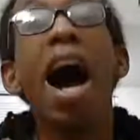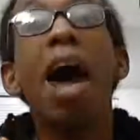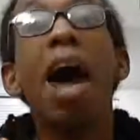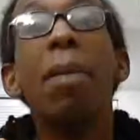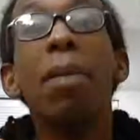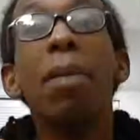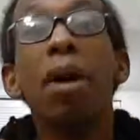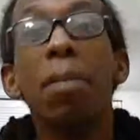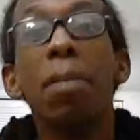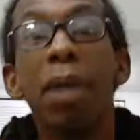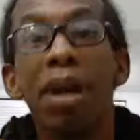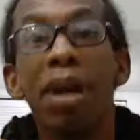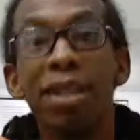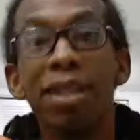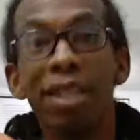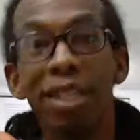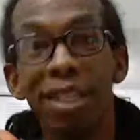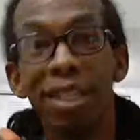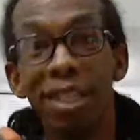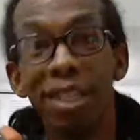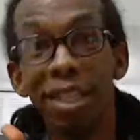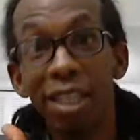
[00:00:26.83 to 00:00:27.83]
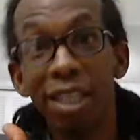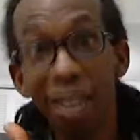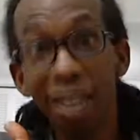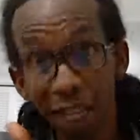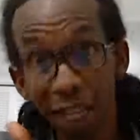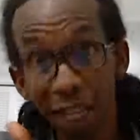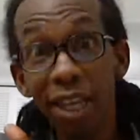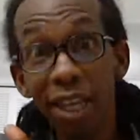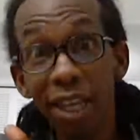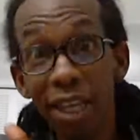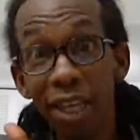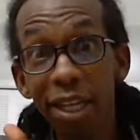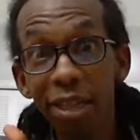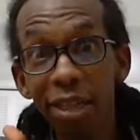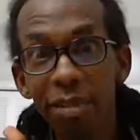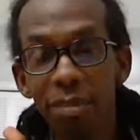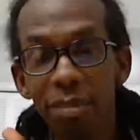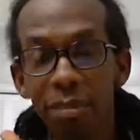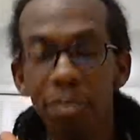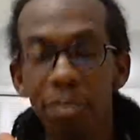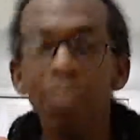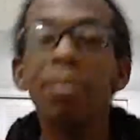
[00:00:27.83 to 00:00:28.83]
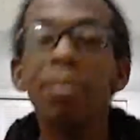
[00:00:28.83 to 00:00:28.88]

I'm about to get it.